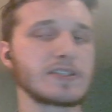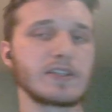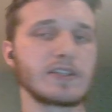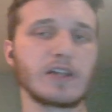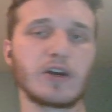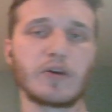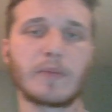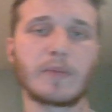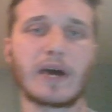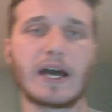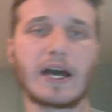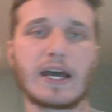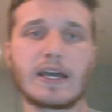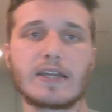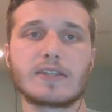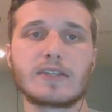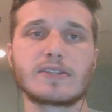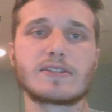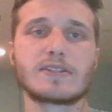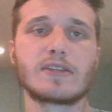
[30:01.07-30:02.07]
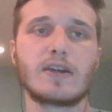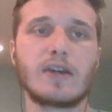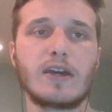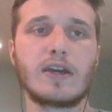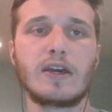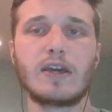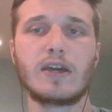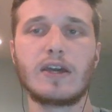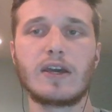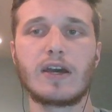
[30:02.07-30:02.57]
slow buys.
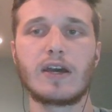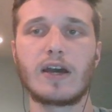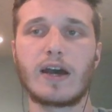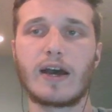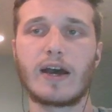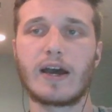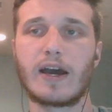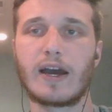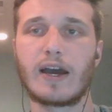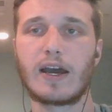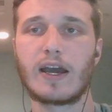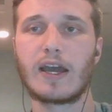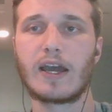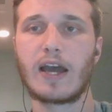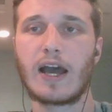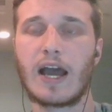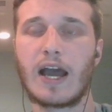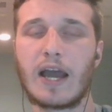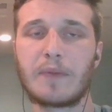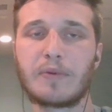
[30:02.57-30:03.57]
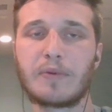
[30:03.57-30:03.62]
I